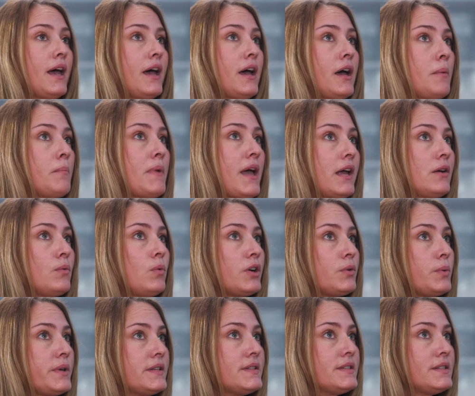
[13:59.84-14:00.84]
And
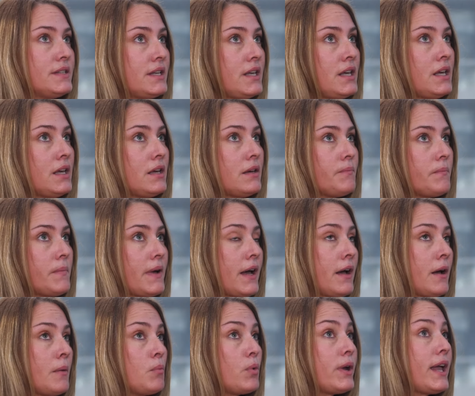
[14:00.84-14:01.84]
what we see,
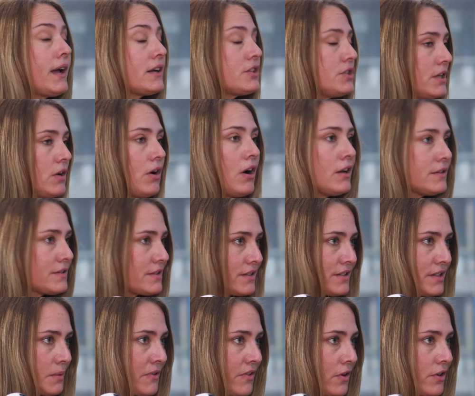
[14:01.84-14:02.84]
we actually
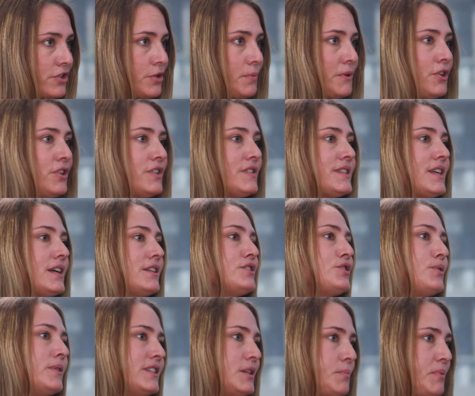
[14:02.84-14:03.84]
asked some of the entrepreneurs that
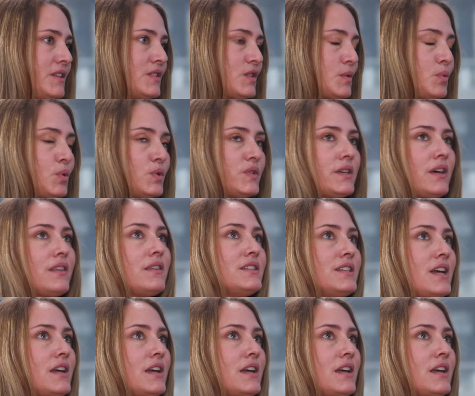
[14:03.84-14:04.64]
UNDP supports the other